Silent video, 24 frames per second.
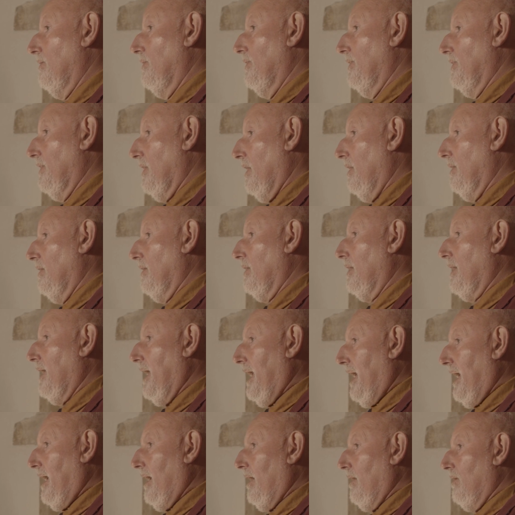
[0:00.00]
the young
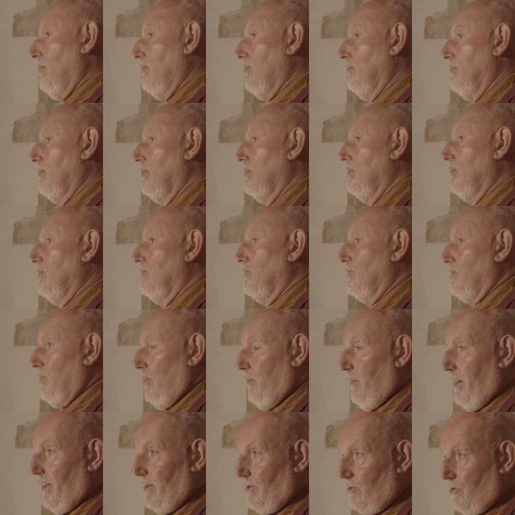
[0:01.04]
king. So
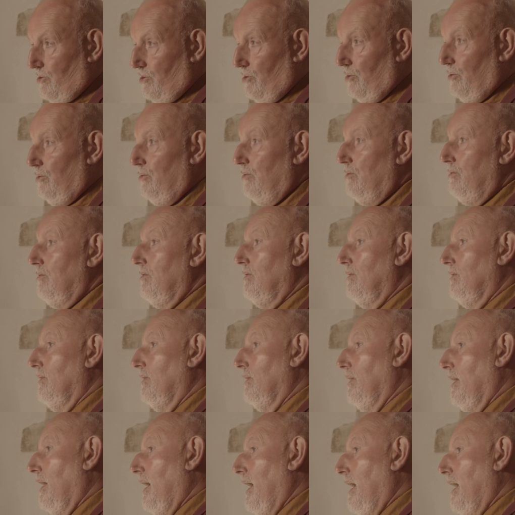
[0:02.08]
you had 2
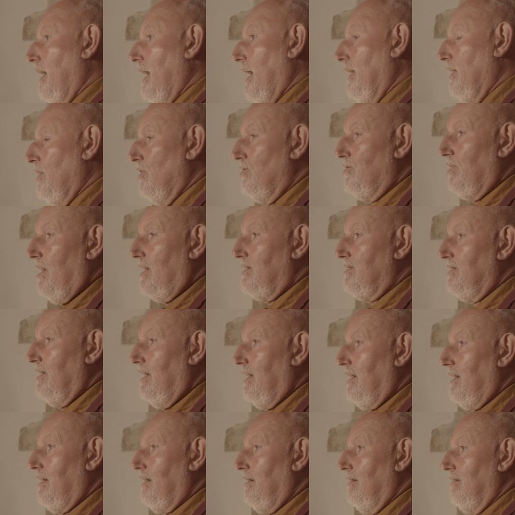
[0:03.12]

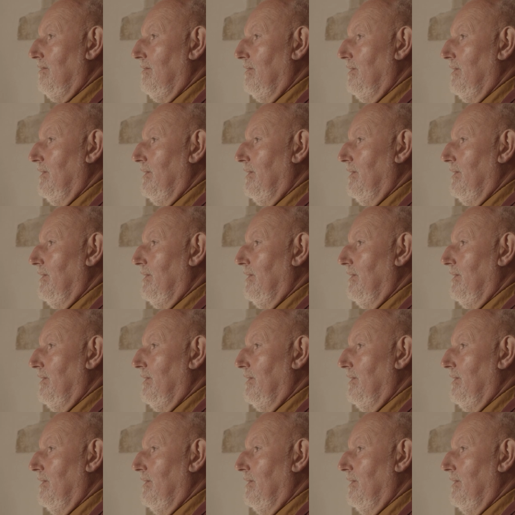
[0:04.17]
energetic,